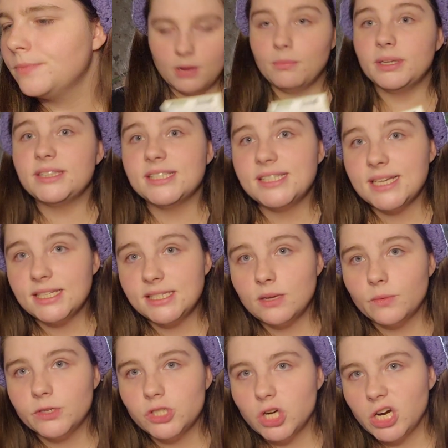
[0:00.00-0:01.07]
But the seeds that
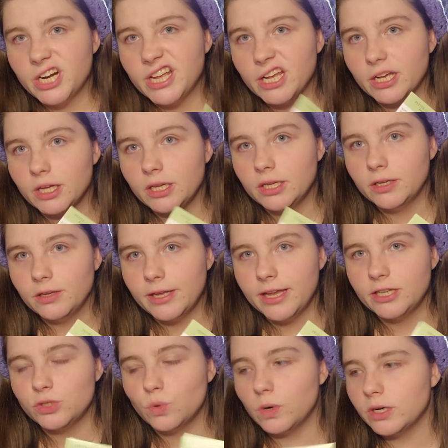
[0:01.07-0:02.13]
we're starting
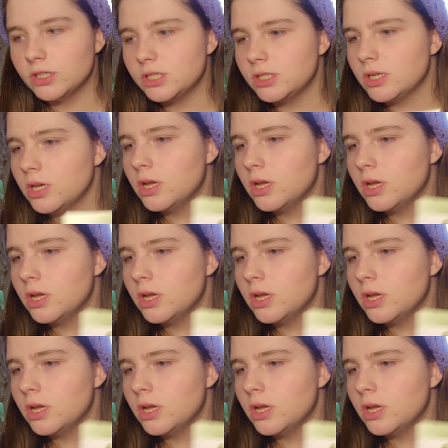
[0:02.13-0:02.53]
indoors